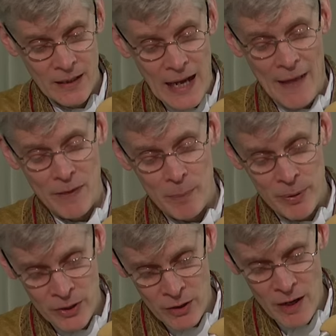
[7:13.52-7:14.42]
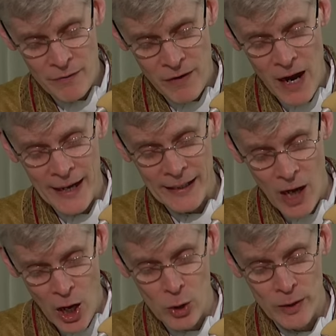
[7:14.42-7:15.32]
and the purifying
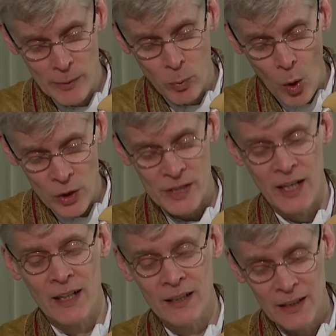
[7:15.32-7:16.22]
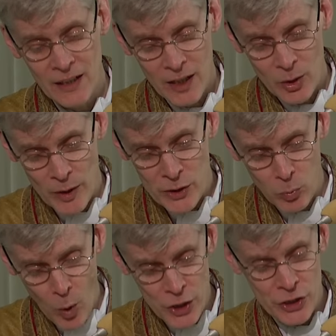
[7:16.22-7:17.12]
holy water, which
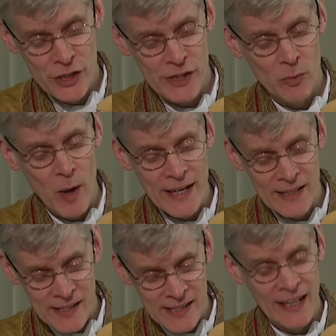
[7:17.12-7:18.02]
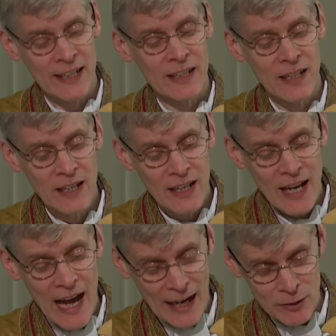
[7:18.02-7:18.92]
washes away sin
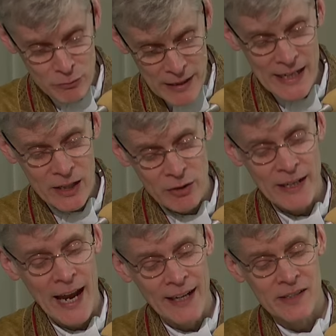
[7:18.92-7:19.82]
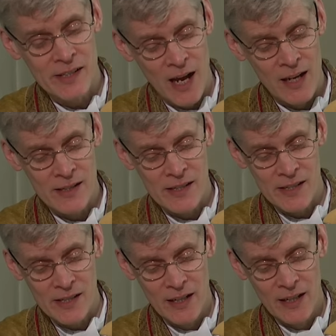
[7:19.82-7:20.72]
and recreates
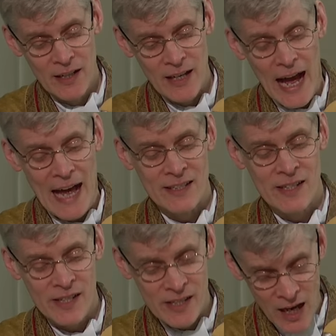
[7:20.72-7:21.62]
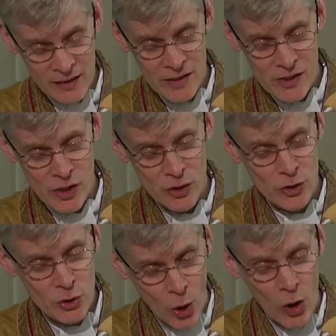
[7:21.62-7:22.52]
us as sons
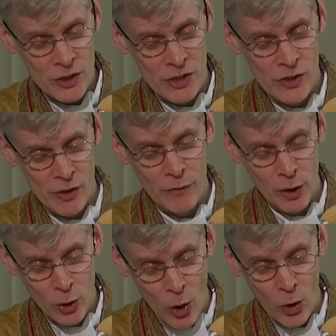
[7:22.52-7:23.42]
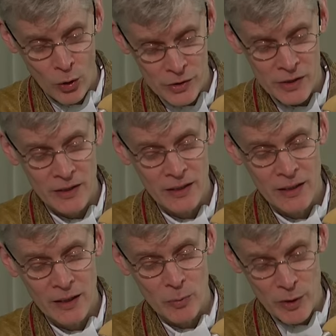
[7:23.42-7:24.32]
and daughters of the Lord,
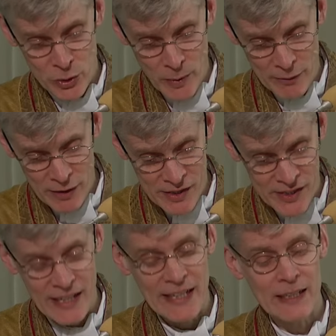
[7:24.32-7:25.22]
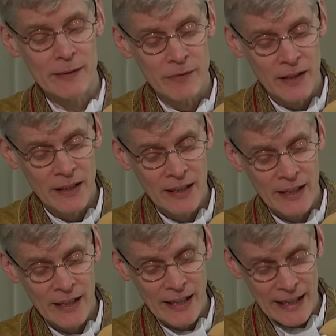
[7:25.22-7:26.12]
which we receive
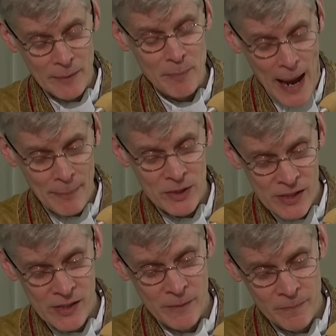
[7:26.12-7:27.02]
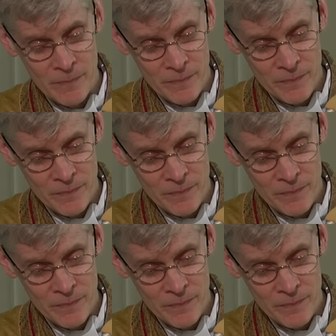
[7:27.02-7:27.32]
in baptism.